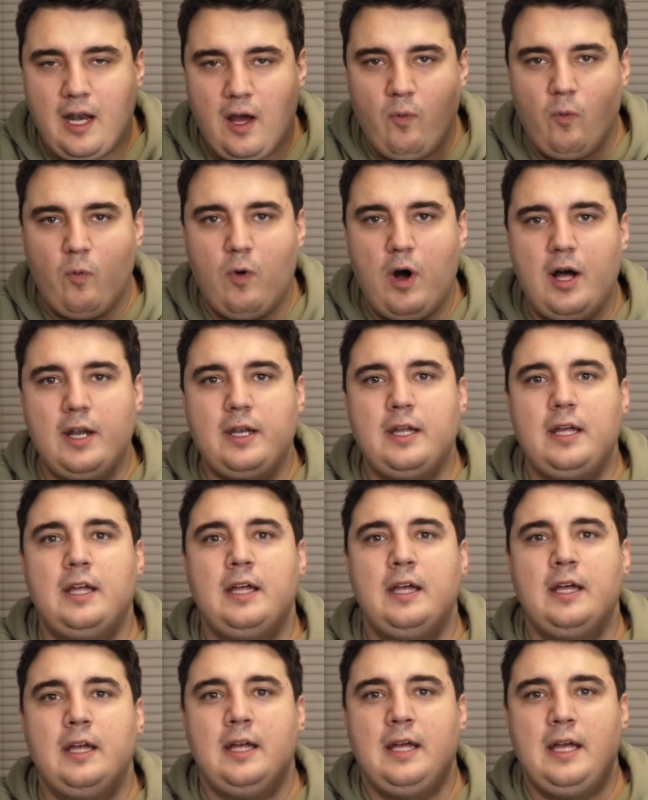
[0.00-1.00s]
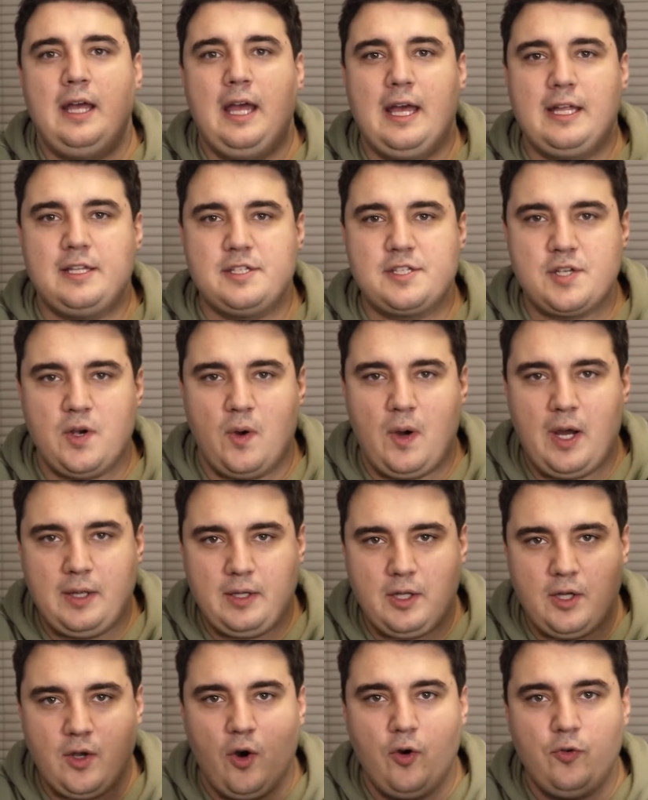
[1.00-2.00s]
I want it, and so I
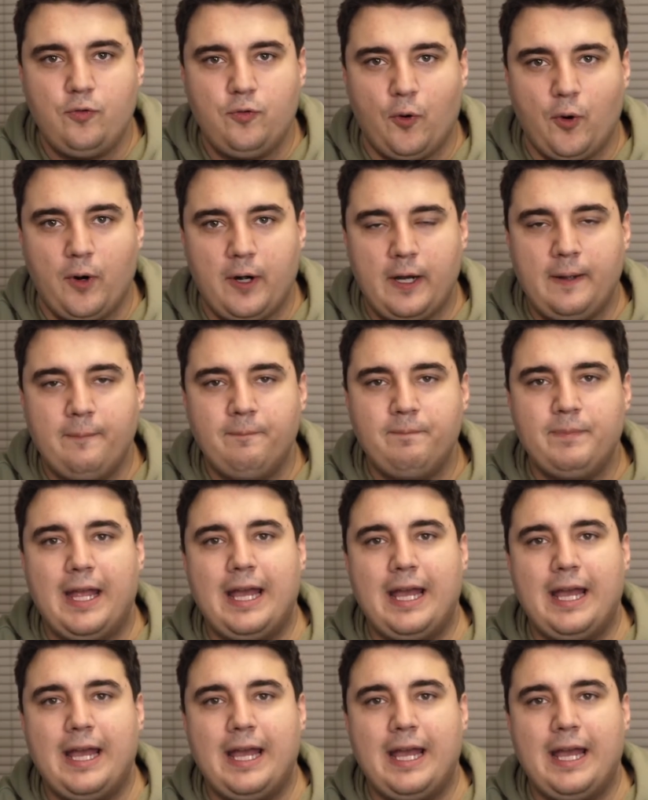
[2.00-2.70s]
go for it.